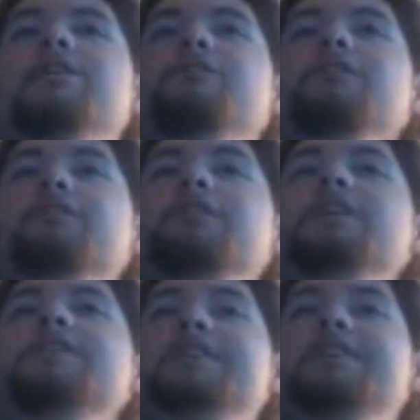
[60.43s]
We will
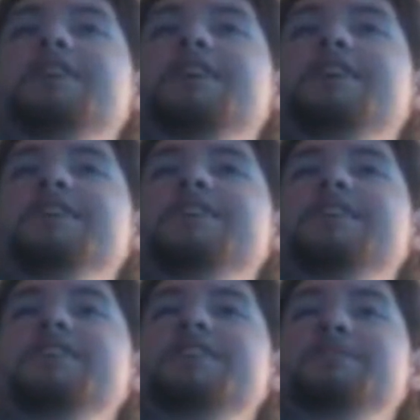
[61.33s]
get started in
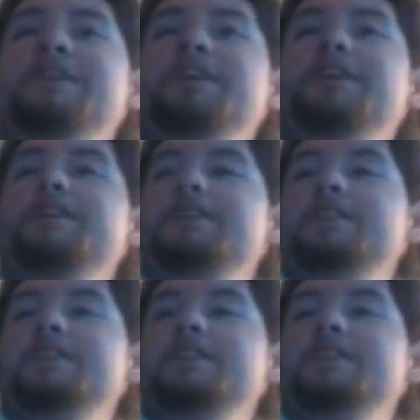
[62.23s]
just a minute.